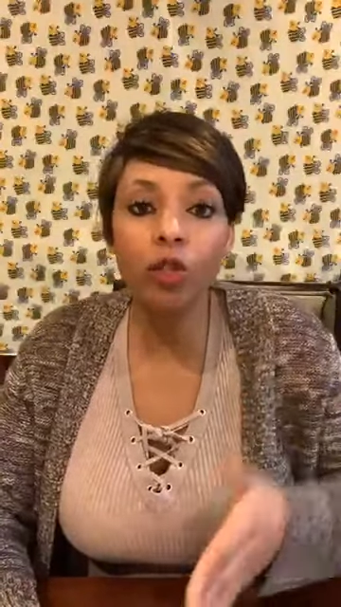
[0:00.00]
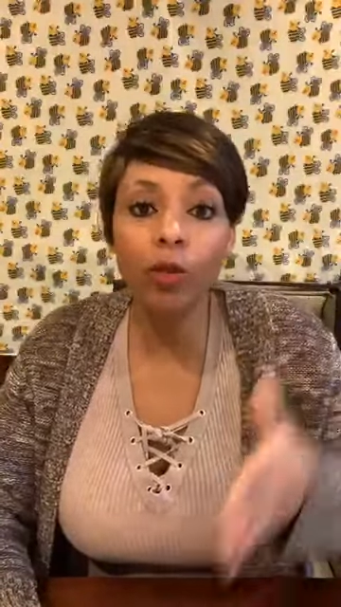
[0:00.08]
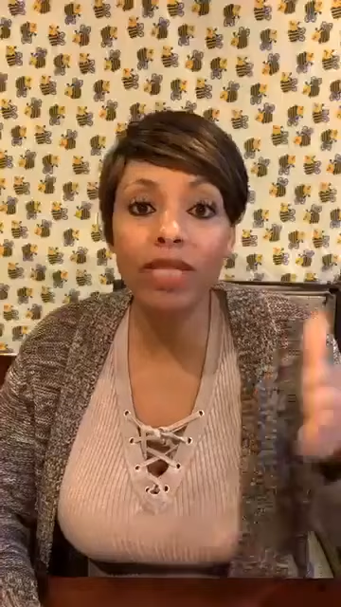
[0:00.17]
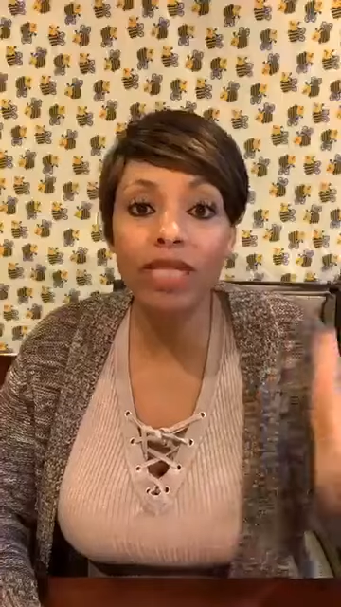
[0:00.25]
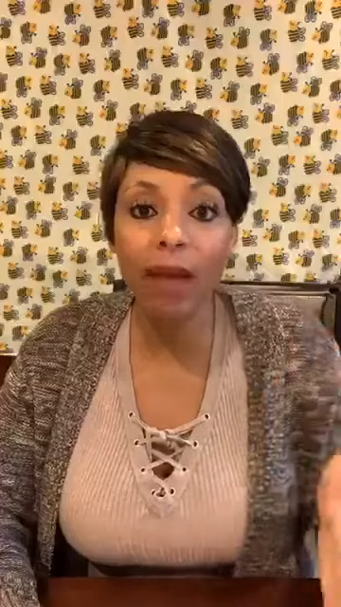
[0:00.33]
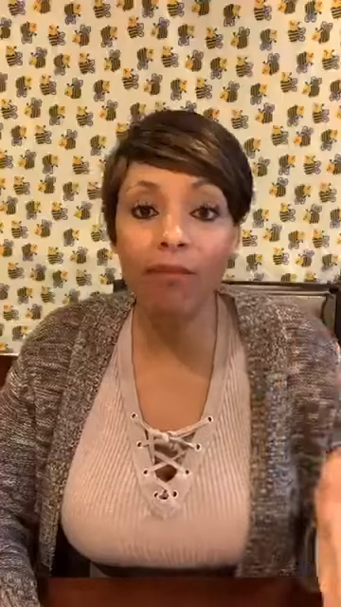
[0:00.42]
you
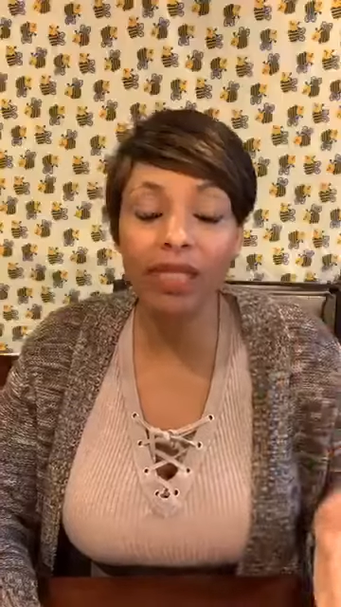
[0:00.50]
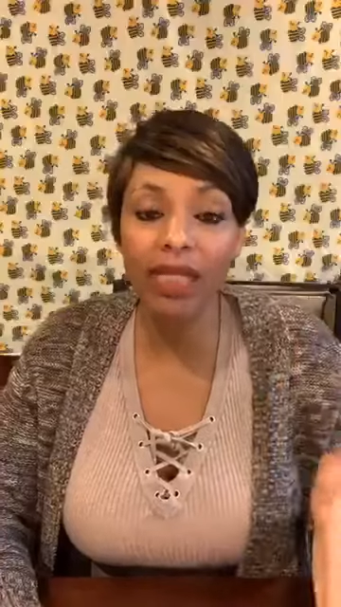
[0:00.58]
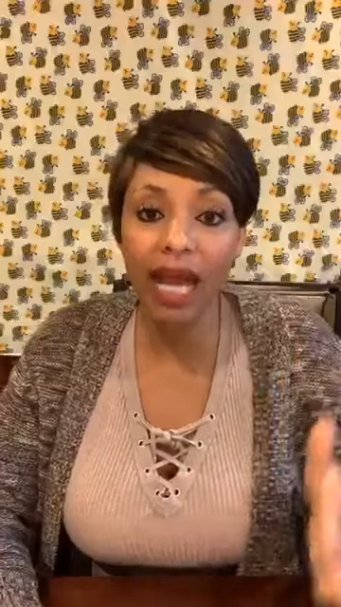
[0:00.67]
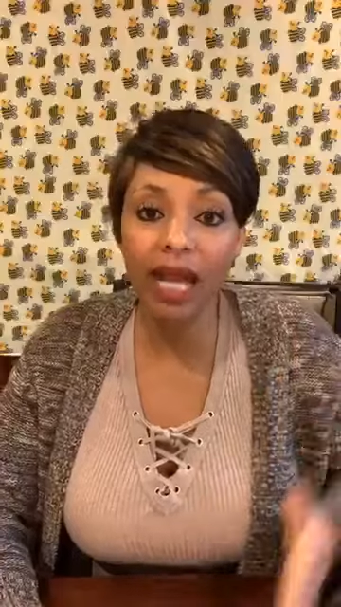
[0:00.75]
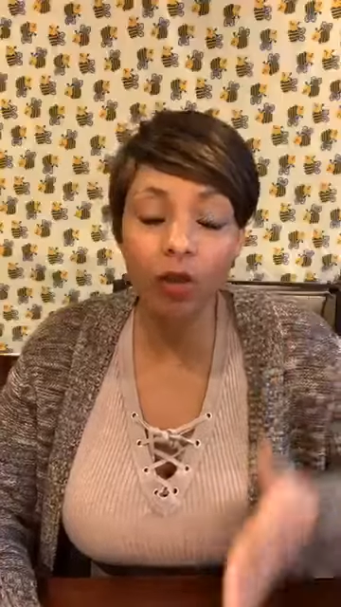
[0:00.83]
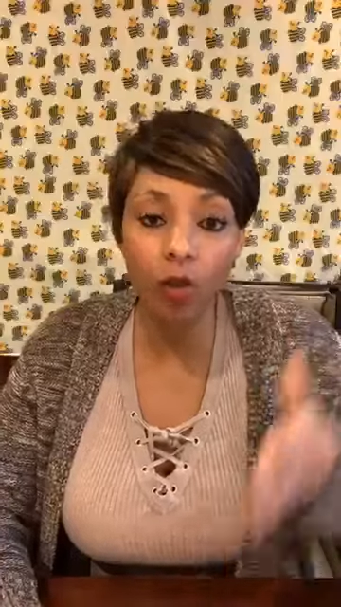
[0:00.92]
were somebody
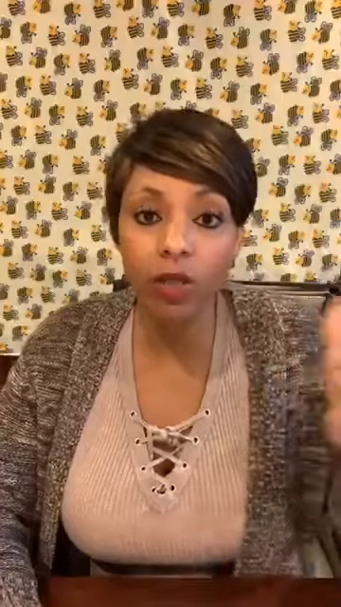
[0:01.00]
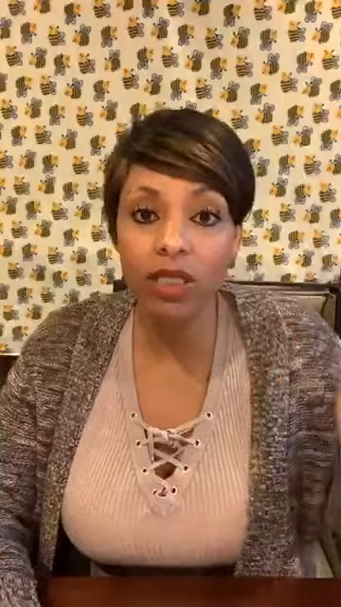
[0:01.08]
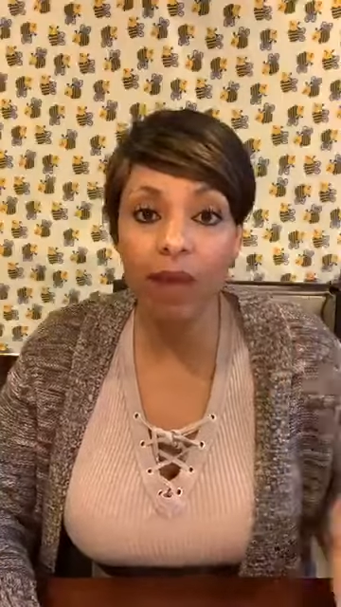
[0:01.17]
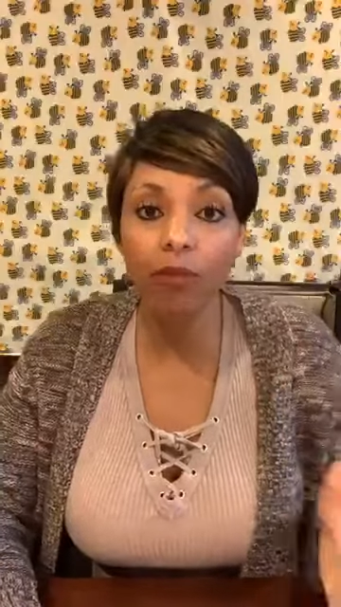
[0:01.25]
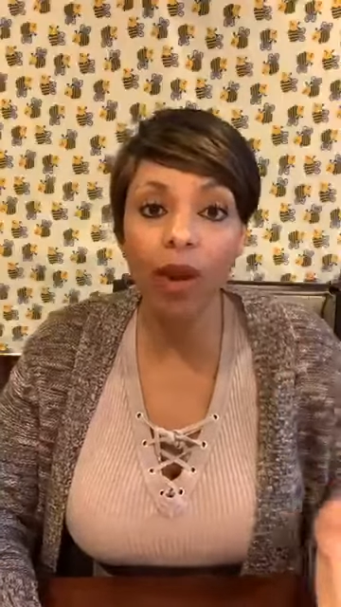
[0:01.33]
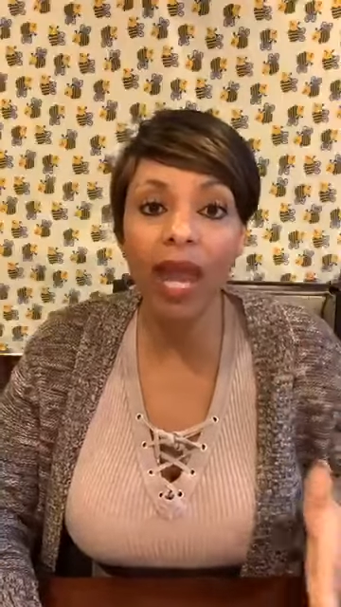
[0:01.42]
else or
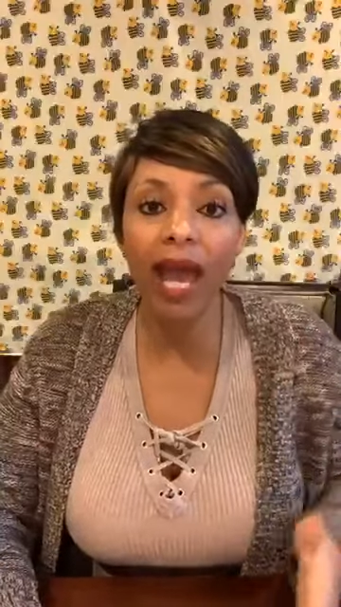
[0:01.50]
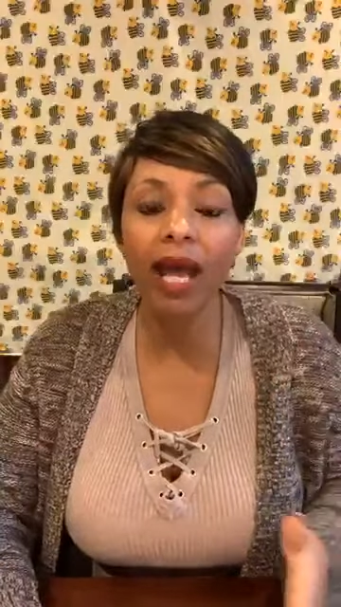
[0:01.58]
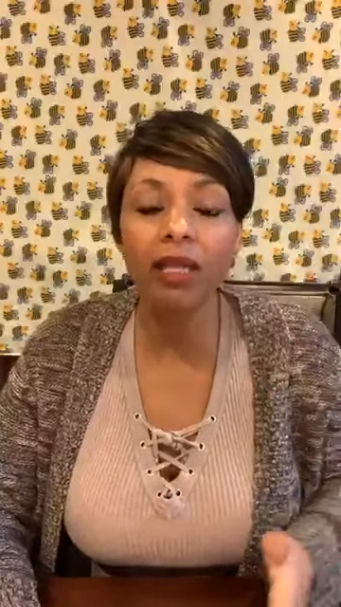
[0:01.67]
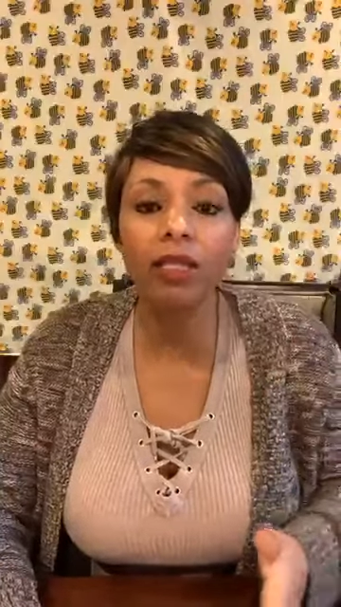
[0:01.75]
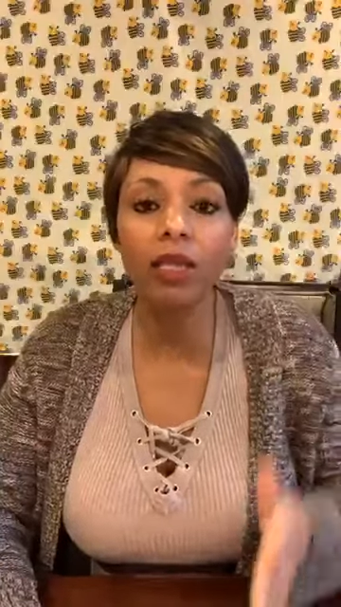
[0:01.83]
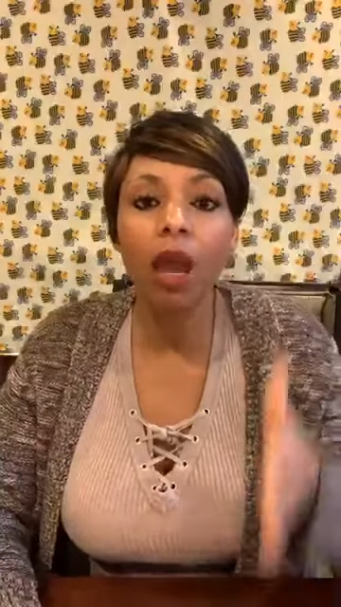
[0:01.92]
somewhere
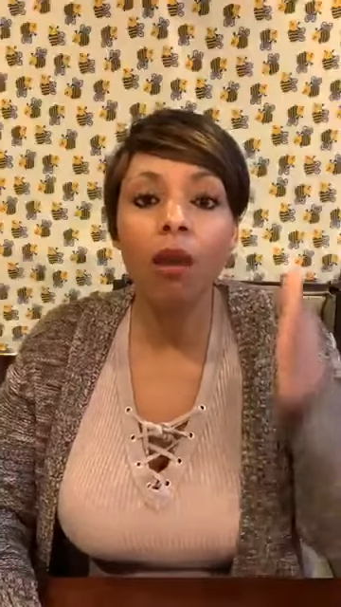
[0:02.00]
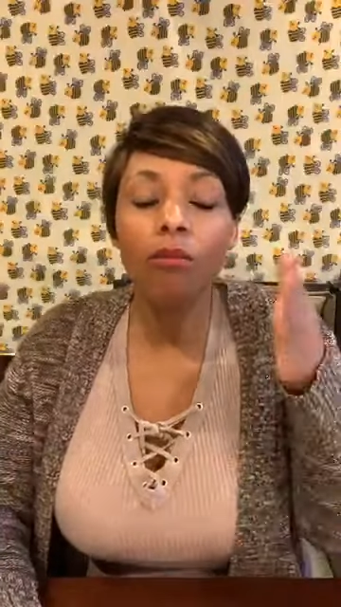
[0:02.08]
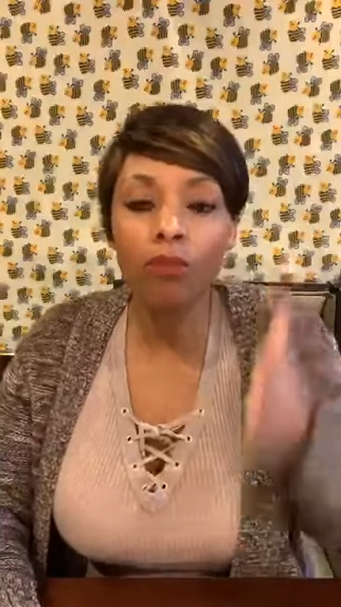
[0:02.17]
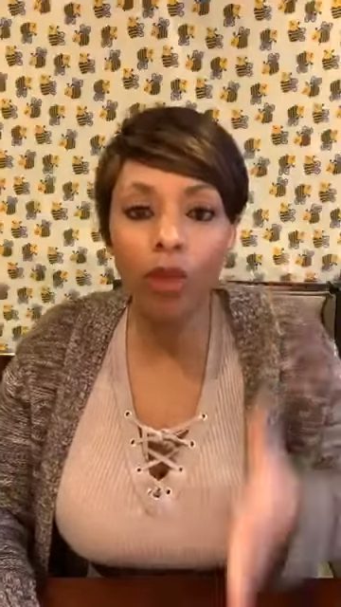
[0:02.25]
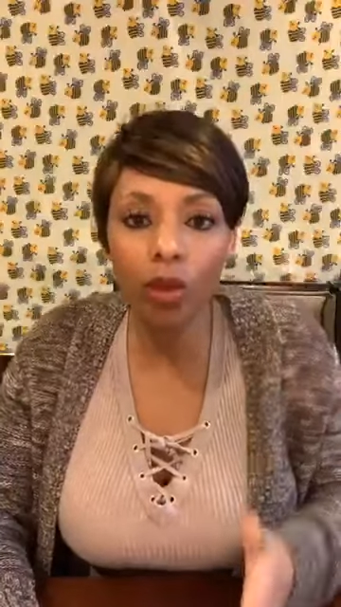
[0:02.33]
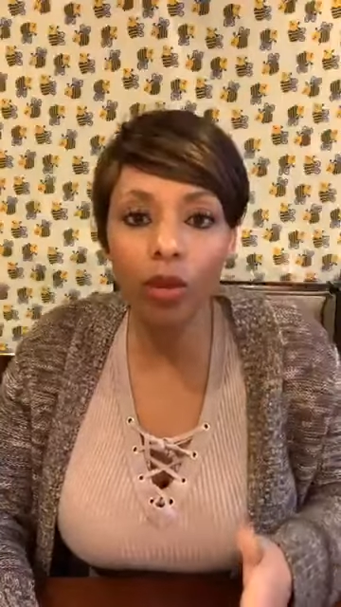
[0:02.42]
else,
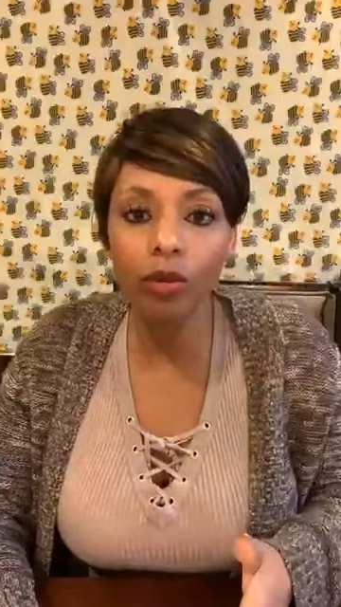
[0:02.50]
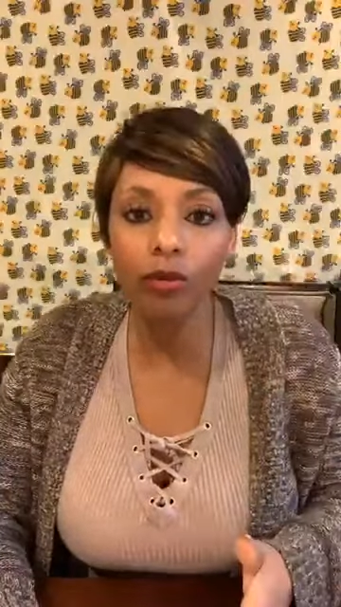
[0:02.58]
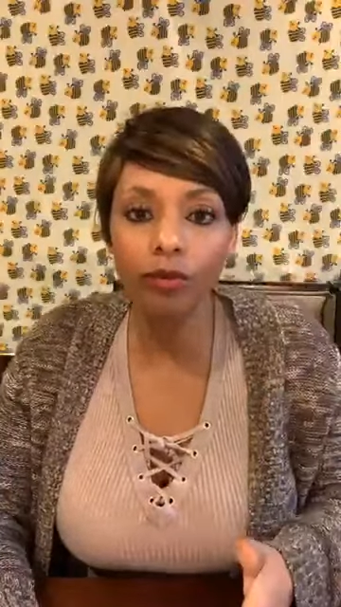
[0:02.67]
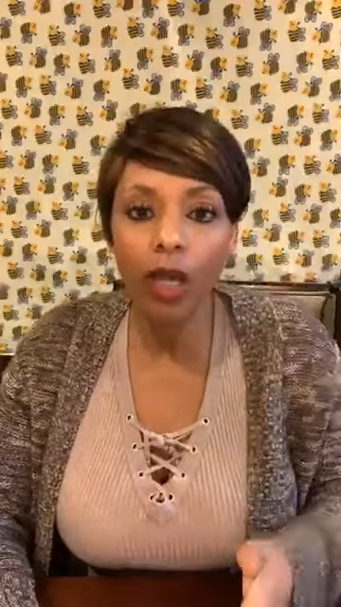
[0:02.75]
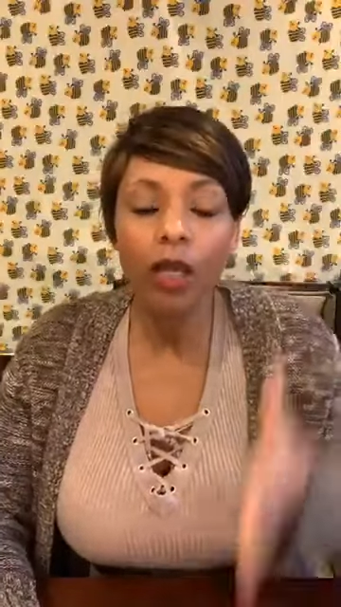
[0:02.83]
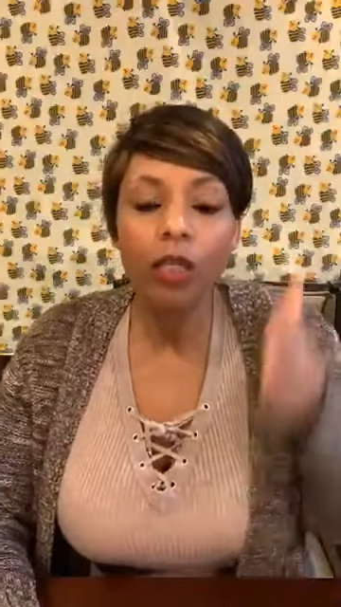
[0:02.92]
move,